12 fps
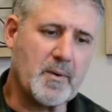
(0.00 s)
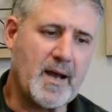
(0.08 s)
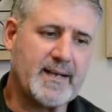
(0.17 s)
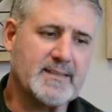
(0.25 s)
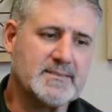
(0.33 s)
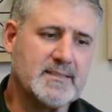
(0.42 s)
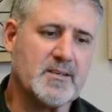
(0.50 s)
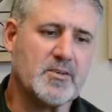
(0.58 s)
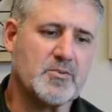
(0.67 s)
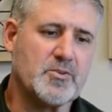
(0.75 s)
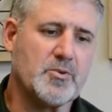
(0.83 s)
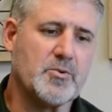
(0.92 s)
I can
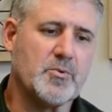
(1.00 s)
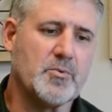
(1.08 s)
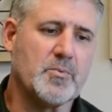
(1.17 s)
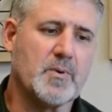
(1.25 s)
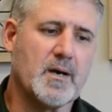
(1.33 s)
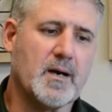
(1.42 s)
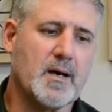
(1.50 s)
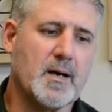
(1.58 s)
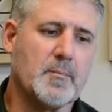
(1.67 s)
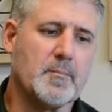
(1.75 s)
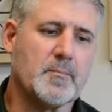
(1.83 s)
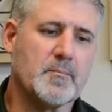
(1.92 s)
tell you
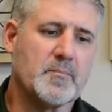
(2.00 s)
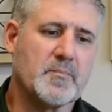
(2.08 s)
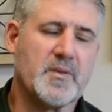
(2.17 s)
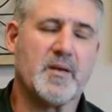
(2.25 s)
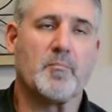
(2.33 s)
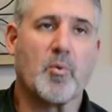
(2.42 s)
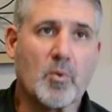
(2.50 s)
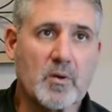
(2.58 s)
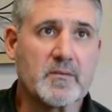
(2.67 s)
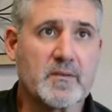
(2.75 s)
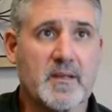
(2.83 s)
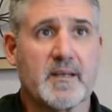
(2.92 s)
um, the
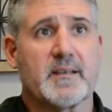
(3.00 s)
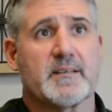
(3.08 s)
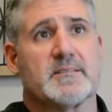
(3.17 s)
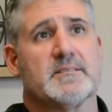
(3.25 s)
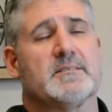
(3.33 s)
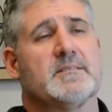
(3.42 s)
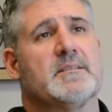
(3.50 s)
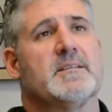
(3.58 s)
important things.